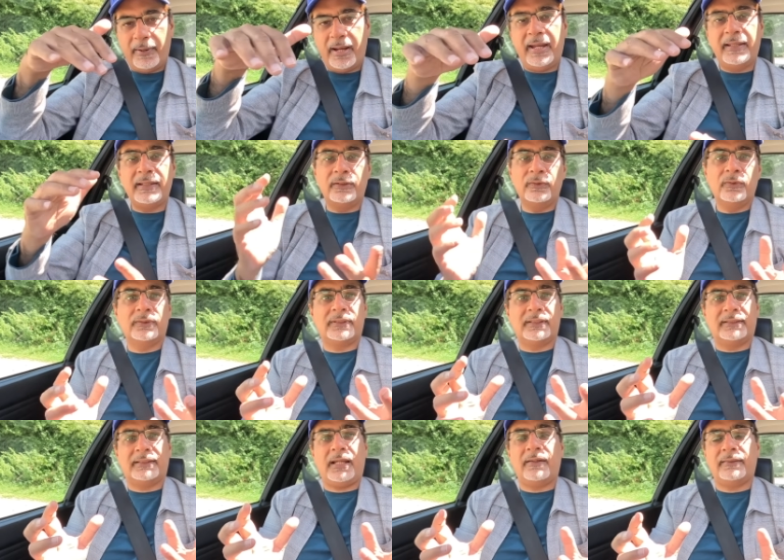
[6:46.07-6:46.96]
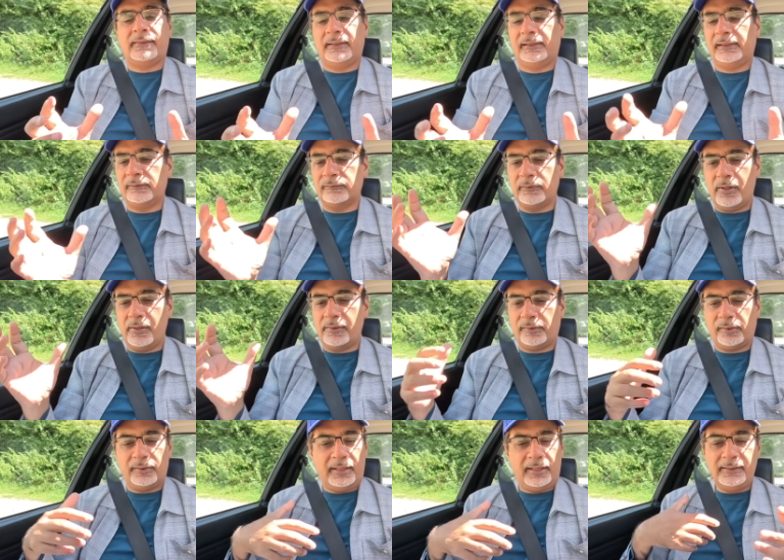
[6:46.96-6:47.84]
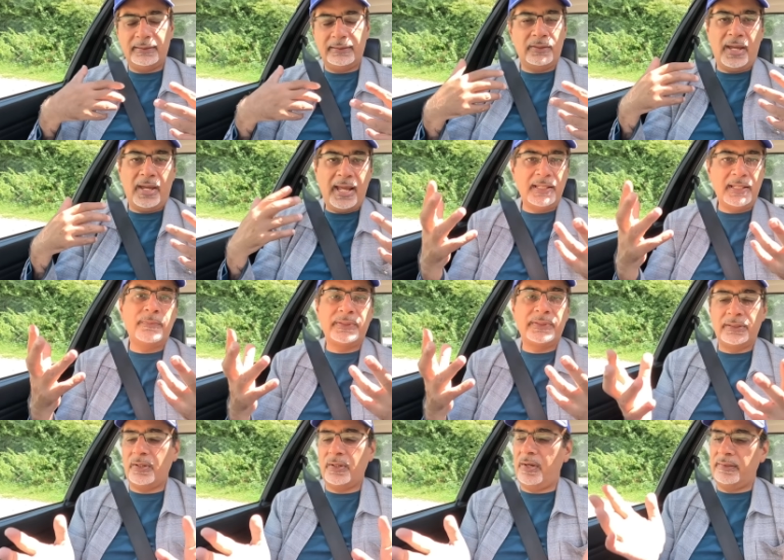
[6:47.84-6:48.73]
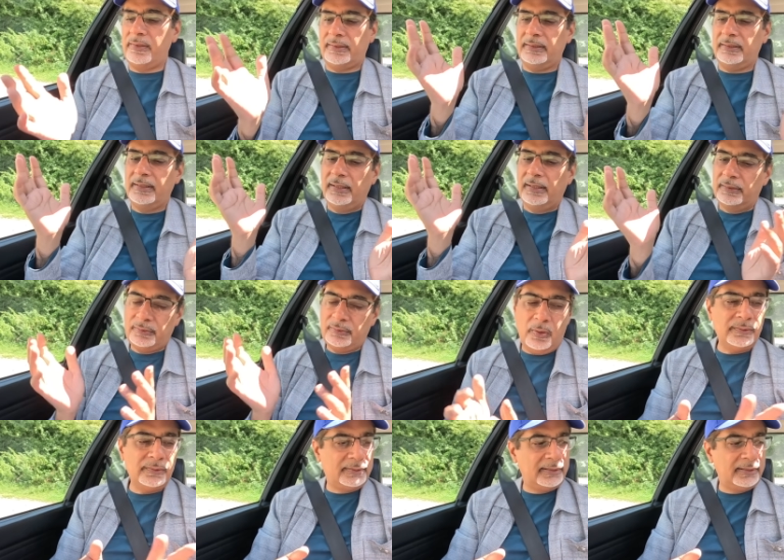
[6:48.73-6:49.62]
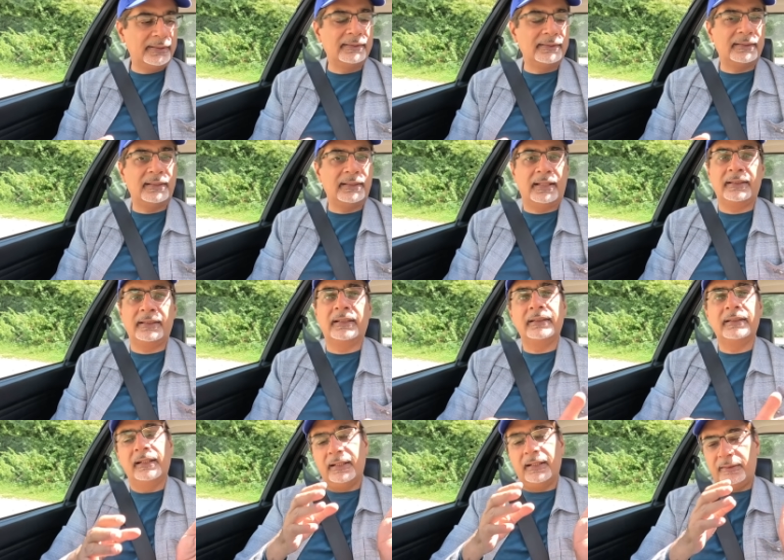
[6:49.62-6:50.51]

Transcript: by the north and south circular road. So you know, anybody knows that don't turn into London.